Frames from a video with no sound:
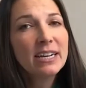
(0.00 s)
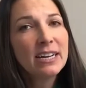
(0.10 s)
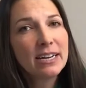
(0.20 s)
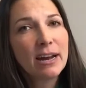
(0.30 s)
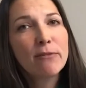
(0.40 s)

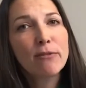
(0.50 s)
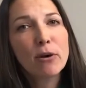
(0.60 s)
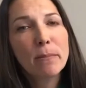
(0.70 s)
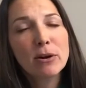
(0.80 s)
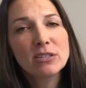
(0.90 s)
Now for
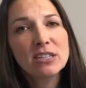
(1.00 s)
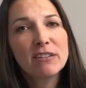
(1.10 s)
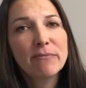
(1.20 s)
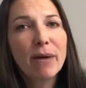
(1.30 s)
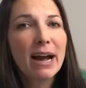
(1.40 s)
a person of
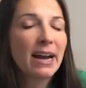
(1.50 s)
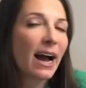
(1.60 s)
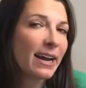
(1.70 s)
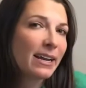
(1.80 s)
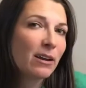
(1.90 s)
my
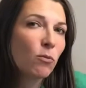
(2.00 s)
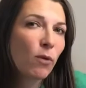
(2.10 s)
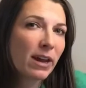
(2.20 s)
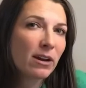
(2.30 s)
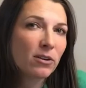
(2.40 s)
height and
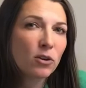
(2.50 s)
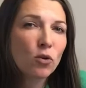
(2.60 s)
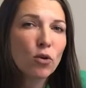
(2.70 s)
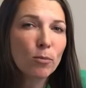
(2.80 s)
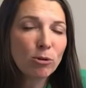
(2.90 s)
weight on a
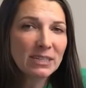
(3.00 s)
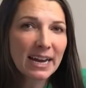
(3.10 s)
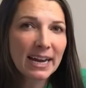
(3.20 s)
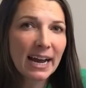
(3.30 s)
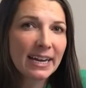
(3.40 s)
normal
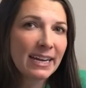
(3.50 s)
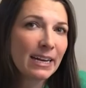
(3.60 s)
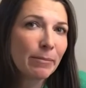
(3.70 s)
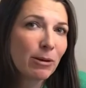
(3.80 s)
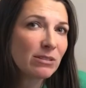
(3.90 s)
day, I eat
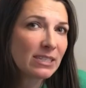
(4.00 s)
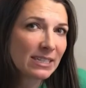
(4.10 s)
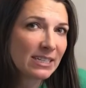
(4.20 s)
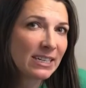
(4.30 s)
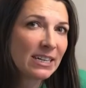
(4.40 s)
about
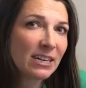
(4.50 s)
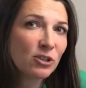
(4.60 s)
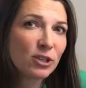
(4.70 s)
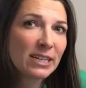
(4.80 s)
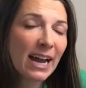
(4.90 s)

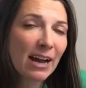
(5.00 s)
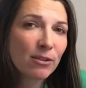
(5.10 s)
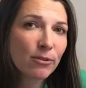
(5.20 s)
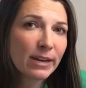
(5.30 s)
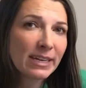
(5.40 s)
1,600
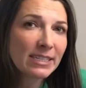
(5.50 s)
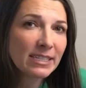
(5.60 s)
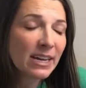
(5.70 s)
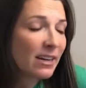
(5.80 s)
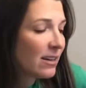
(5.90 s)
calories.
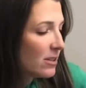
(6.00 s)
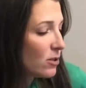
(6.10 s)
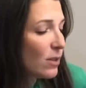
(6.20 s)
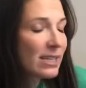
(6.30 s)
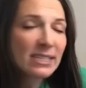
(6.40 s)
So
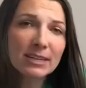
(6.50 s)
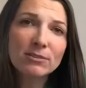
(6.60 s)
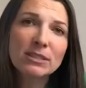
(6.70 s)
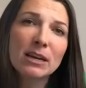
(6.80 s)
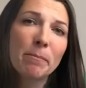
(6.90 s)
that
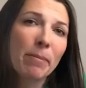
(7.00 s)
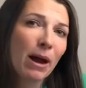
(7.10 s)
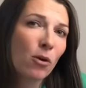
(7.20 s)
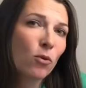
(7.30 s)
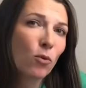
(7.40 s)
sounds
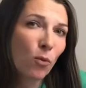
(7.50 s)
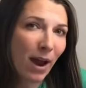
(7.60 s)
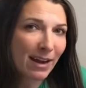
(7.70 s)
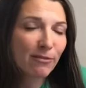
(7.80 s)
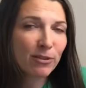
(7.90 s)
about
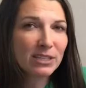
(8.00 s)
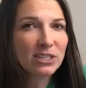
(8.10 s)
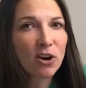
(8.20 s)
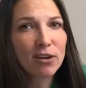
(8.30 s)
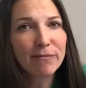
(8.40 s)
right for the
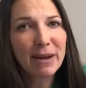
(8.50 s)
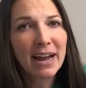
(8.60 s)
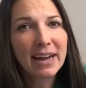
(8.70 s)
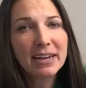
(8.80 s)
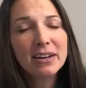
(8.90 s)
start of my
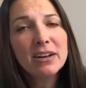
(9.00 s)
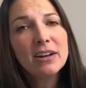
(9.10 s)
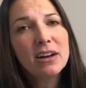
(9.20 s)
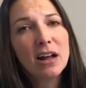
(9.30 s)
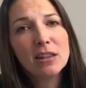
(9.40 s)
hike.
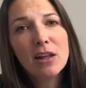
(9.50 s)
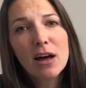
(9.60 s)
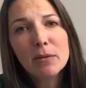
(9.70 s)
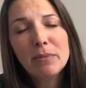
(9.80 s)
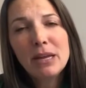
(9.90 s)
A lot
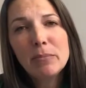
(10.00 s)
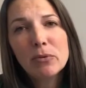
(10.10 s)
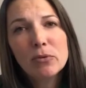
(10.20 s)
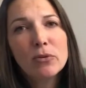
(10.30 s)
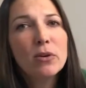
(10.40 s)
of people